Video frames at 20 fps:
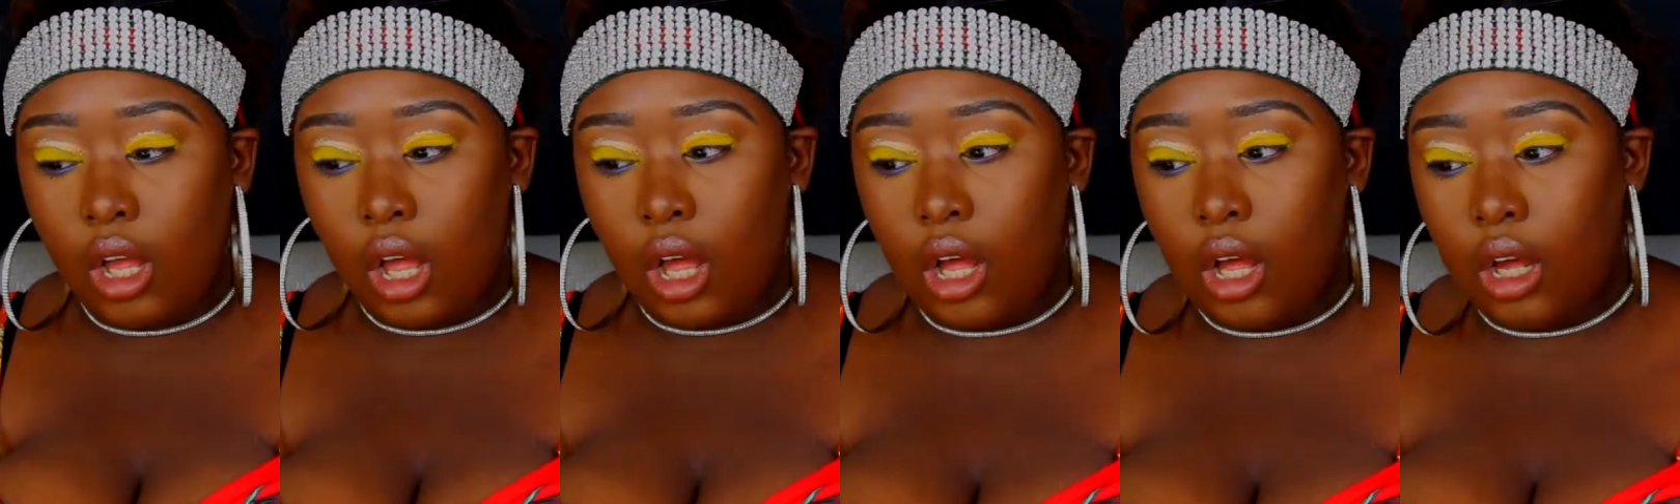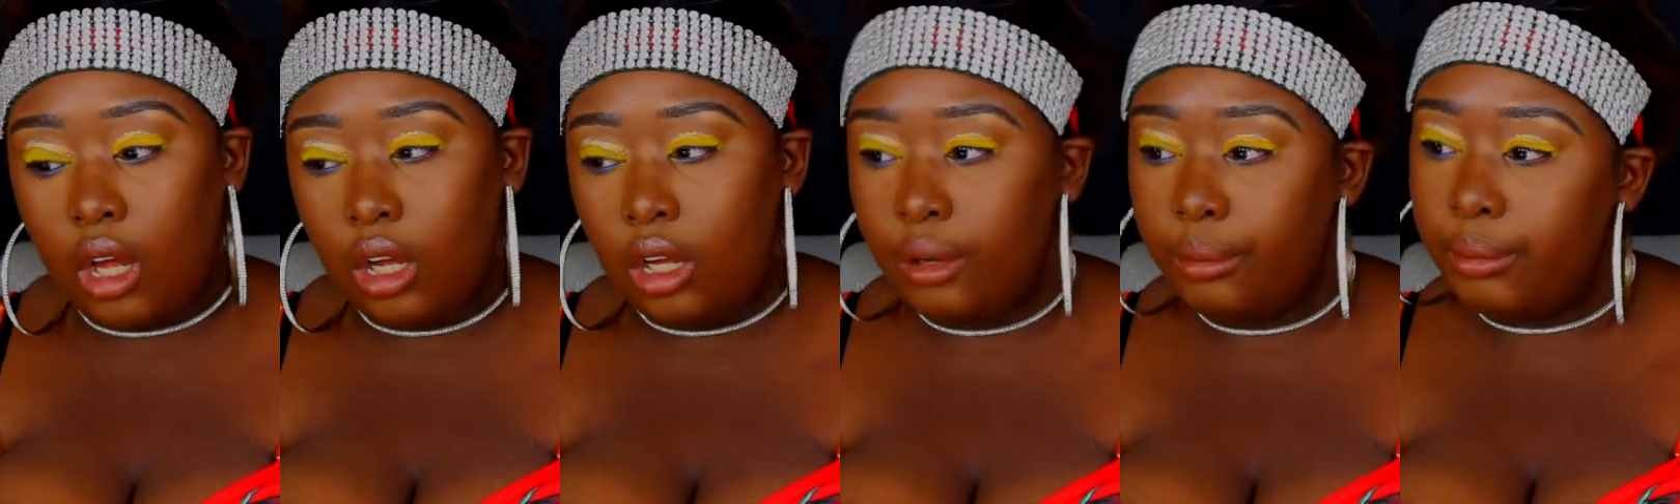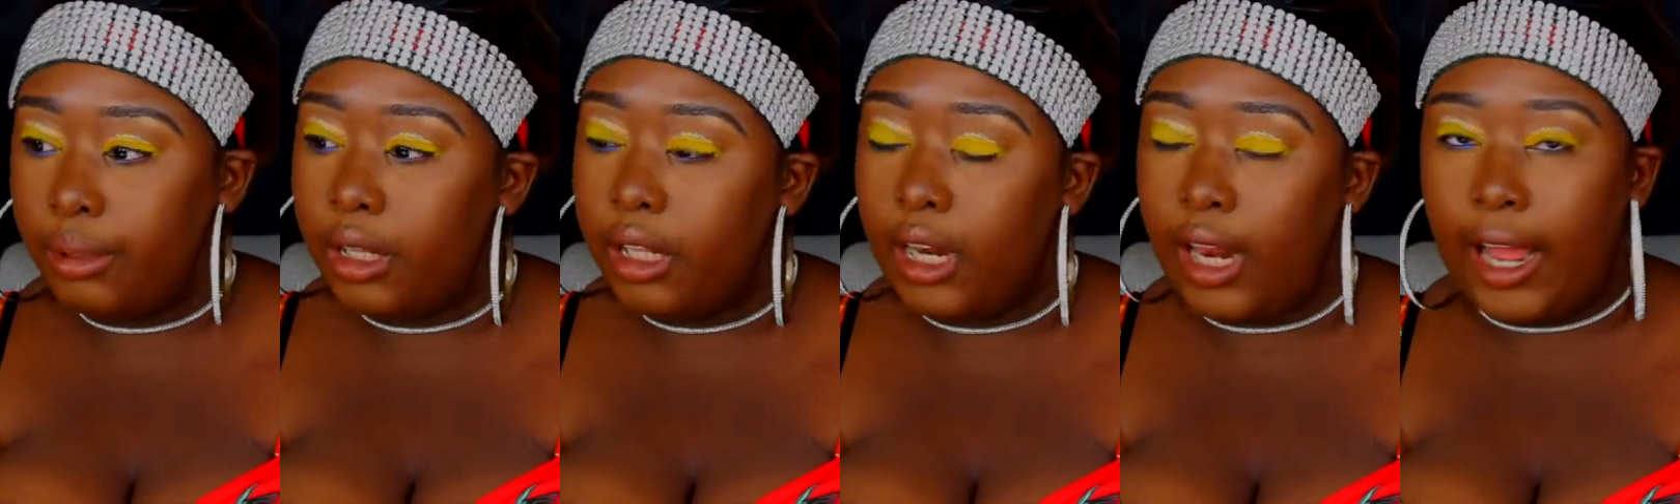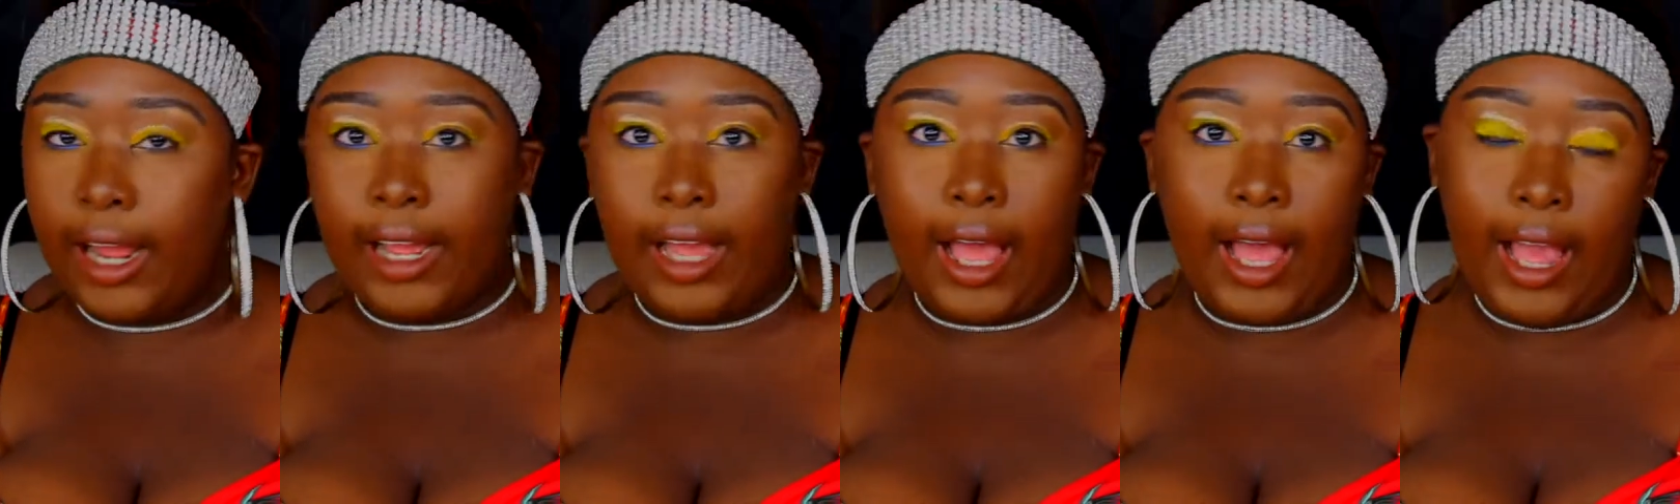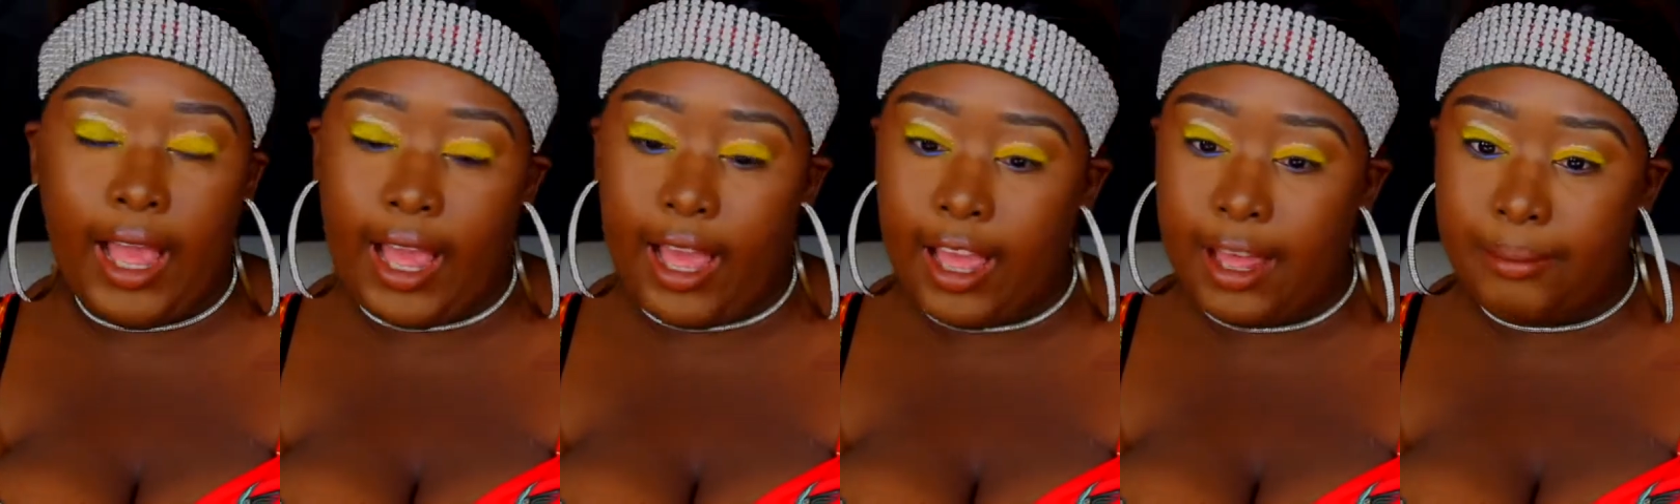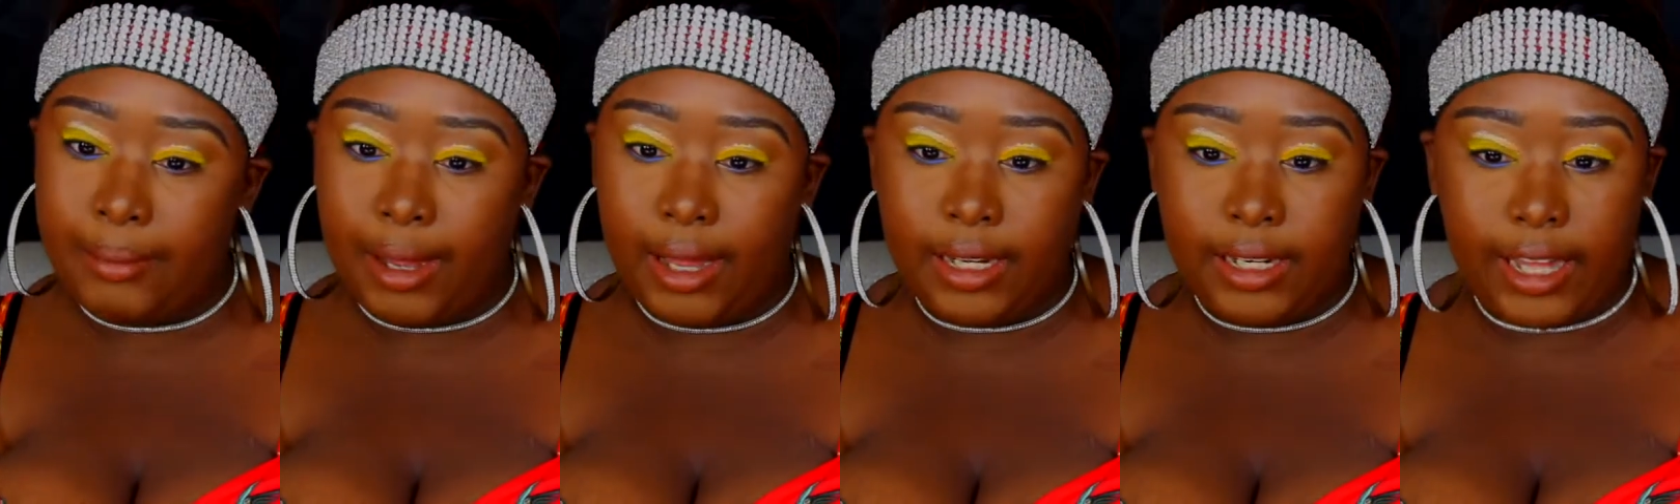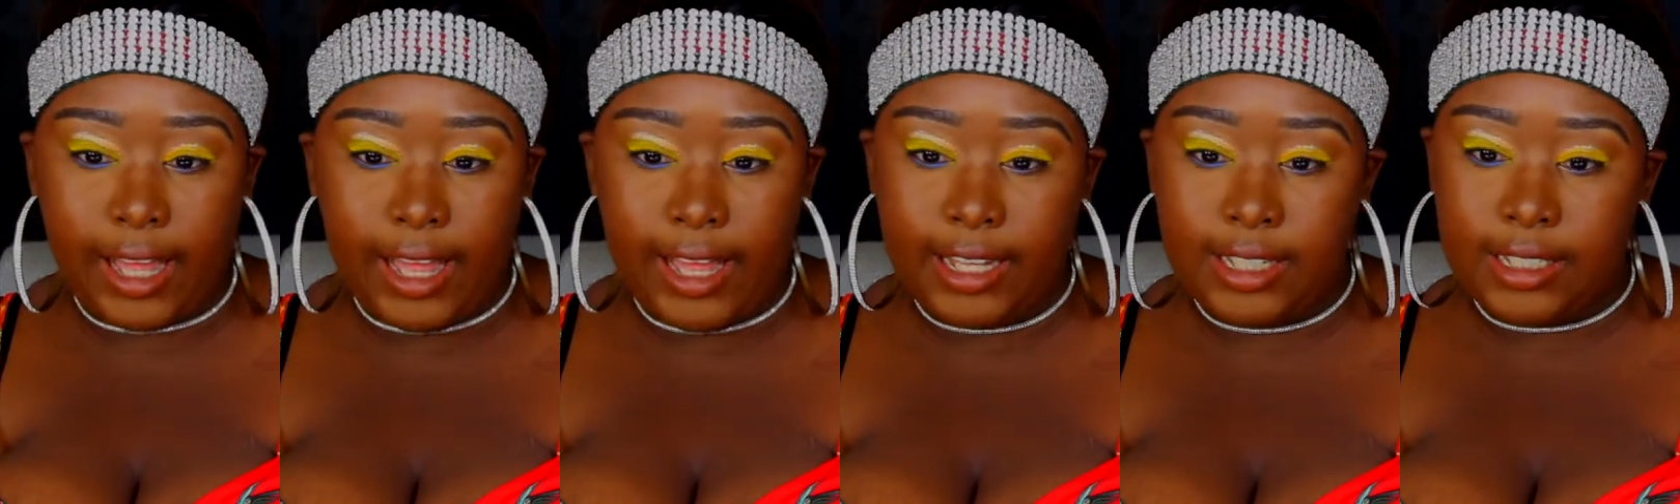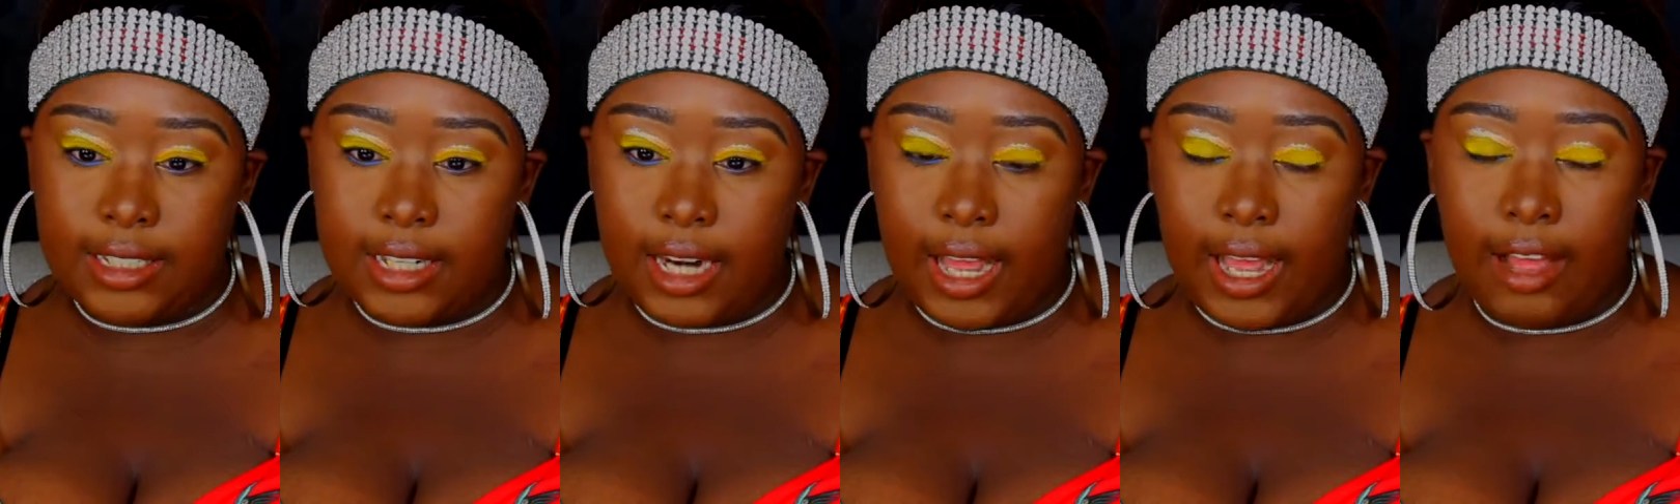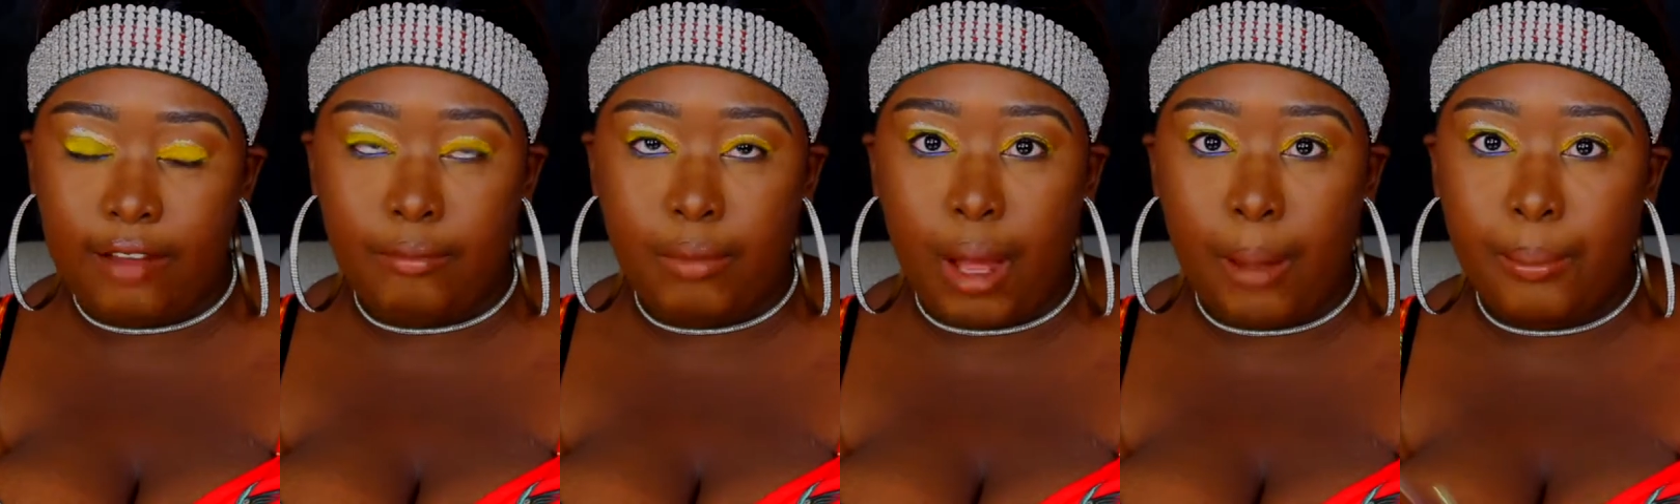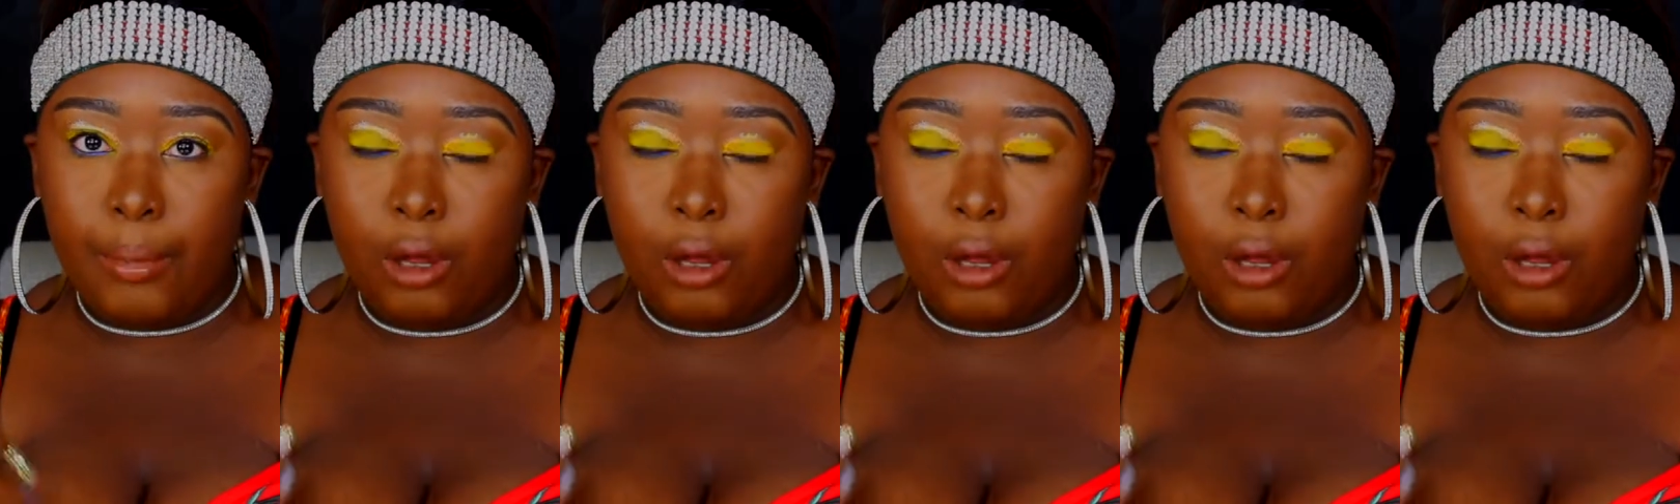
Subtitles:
like, I had my days and I have my